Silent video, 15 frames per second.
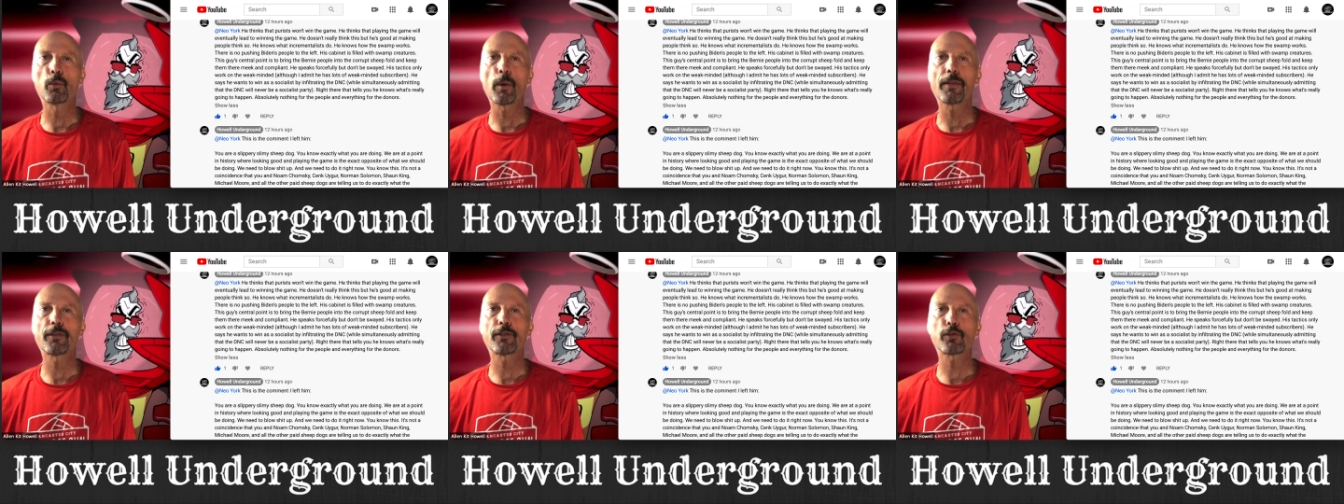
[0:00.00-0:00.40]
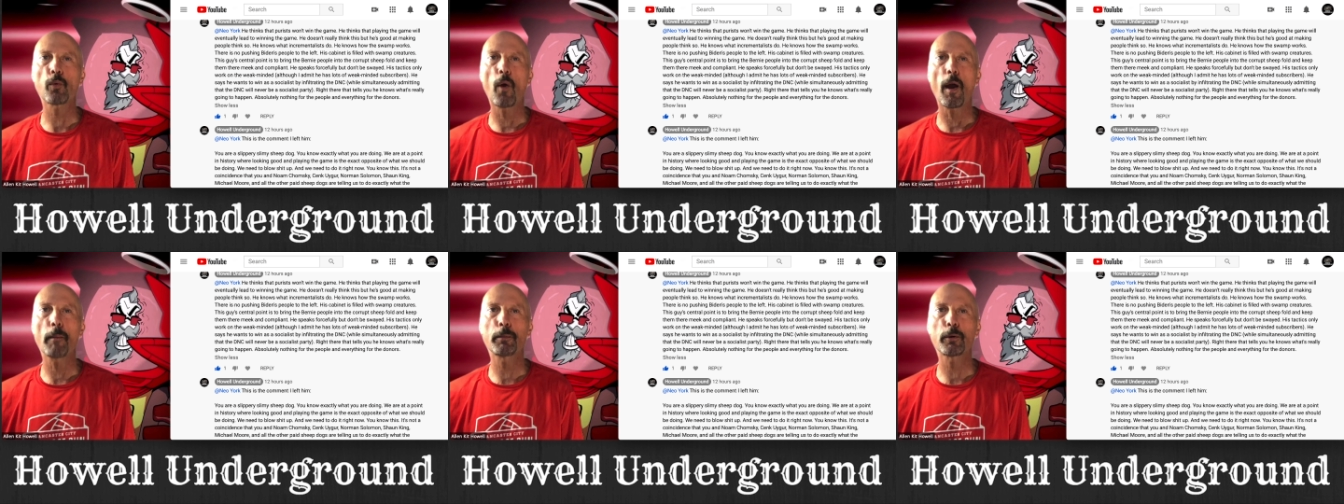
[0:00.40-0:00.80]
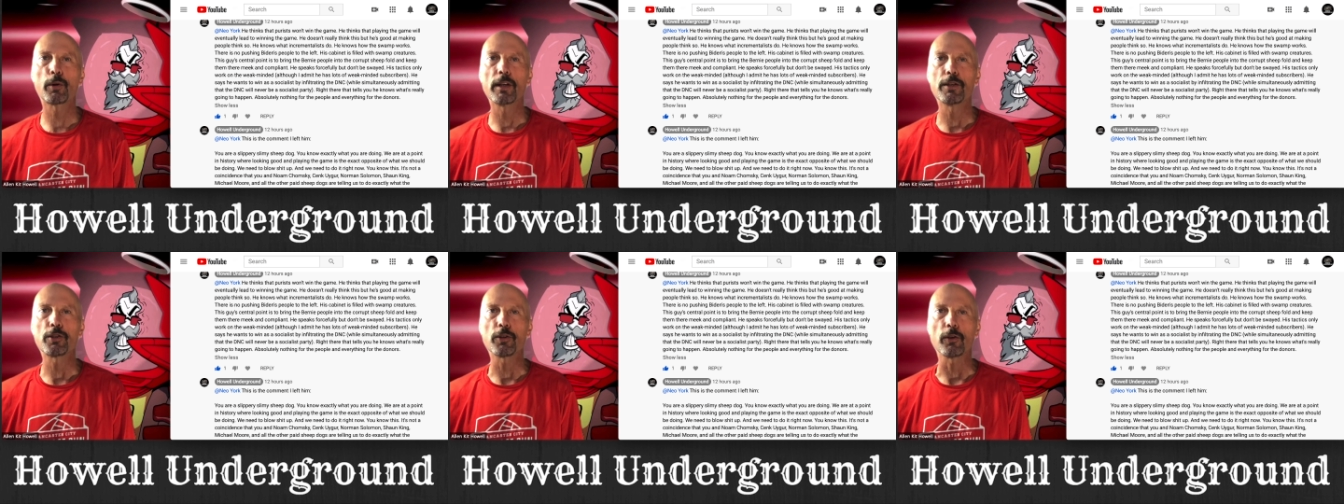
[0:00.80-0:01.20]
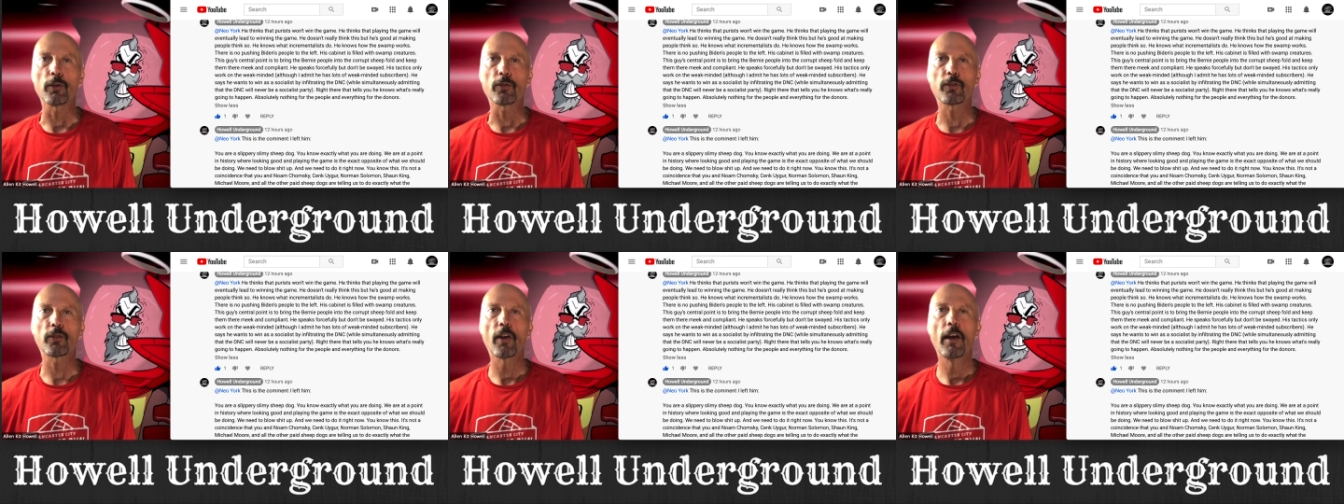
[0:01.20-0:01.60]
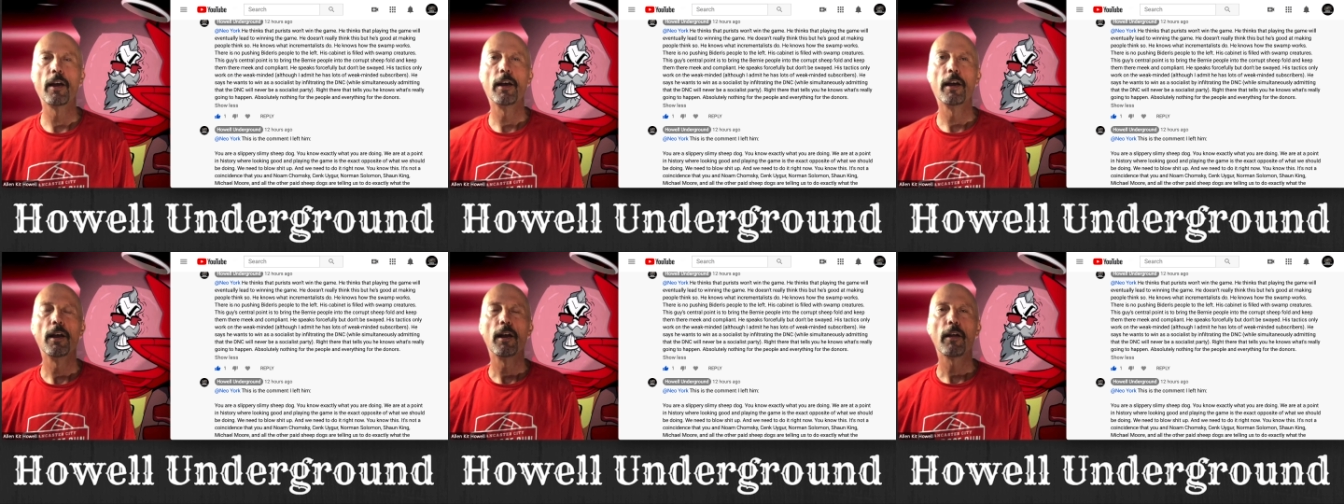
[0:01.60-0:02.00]
with swamp creatures.
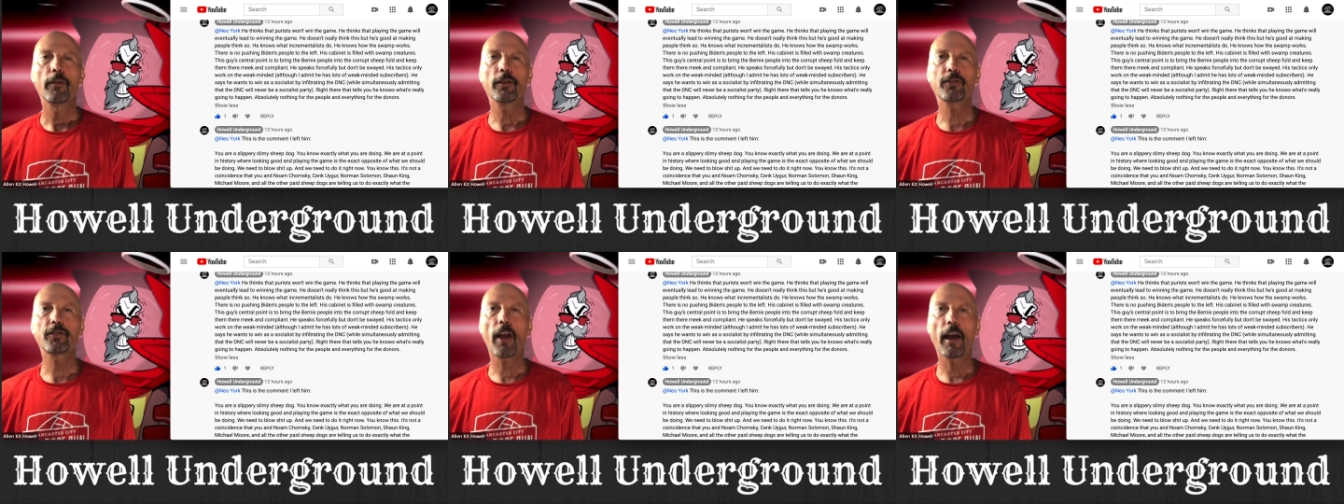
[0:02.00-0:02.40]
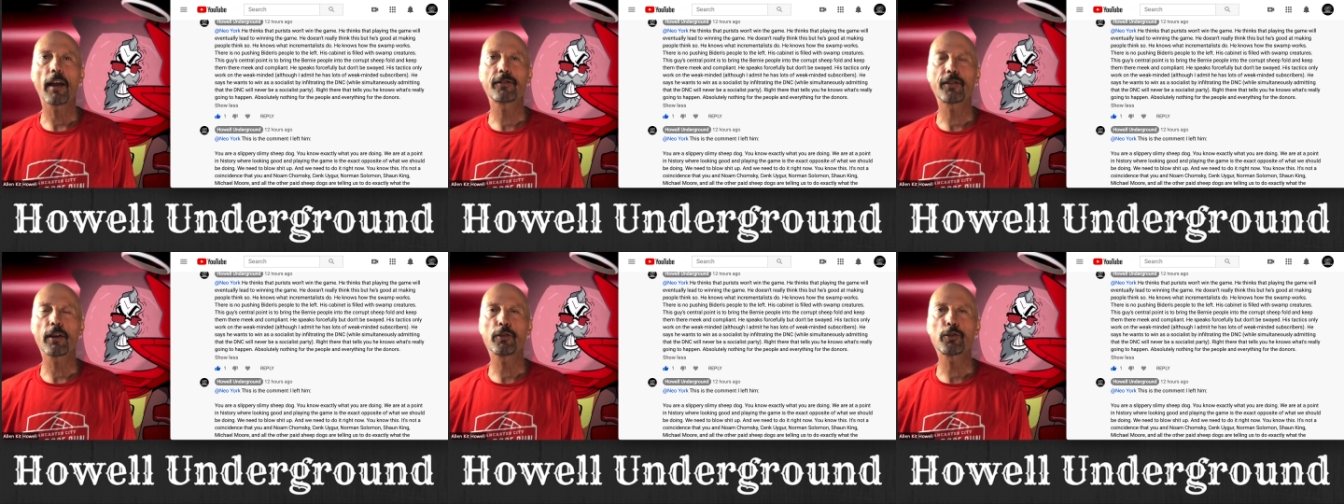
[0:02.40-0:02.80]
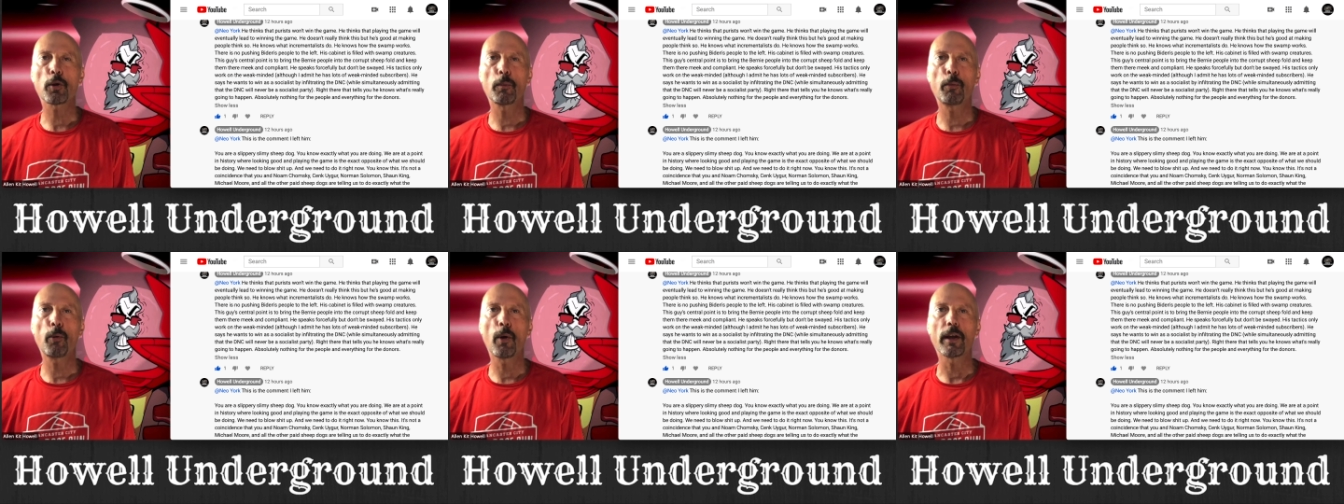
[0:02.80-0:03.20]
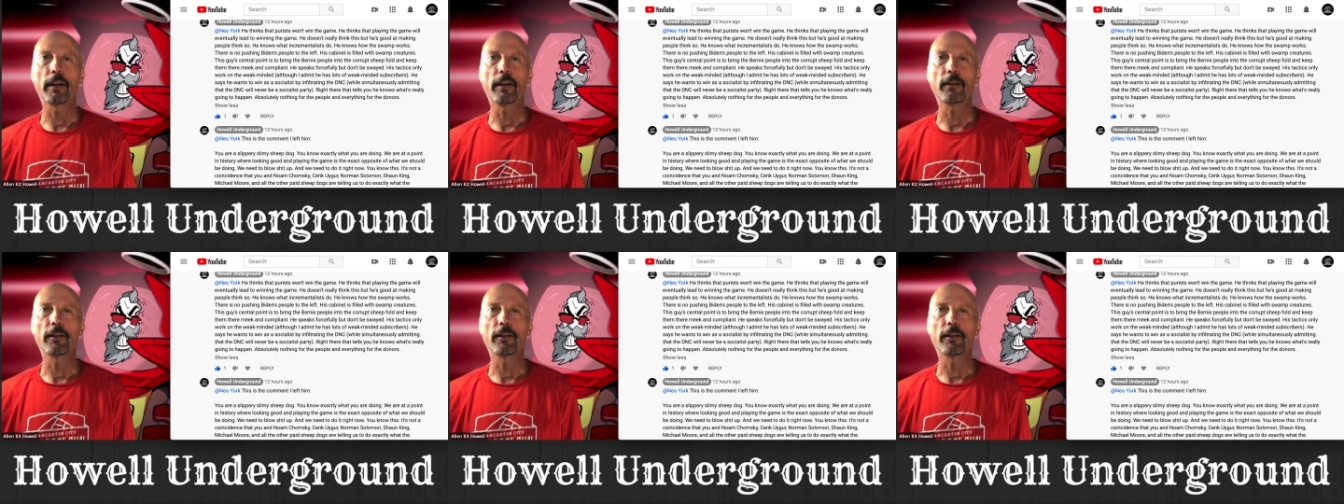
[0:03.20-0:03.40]
This guy's central point